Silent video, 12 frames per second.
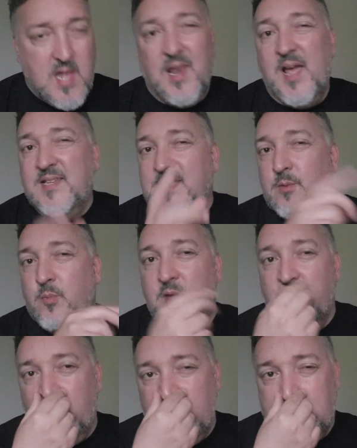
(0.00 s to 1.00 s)
Like I said
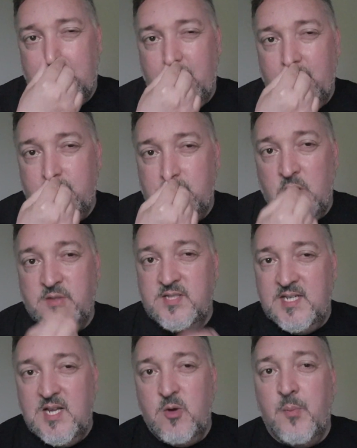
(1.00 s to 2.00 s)
about John
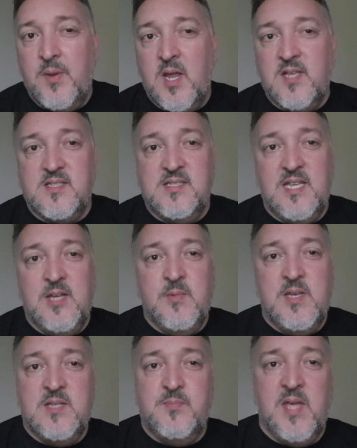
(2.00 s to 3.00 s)
Cena, it would be nice to see him
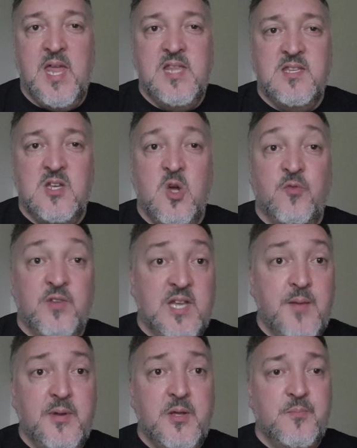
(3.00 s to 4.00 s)
in his beginnings in
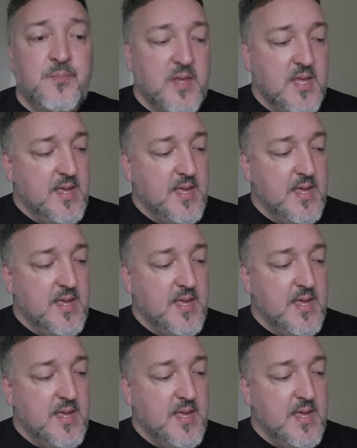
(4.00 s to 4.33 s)
OVW.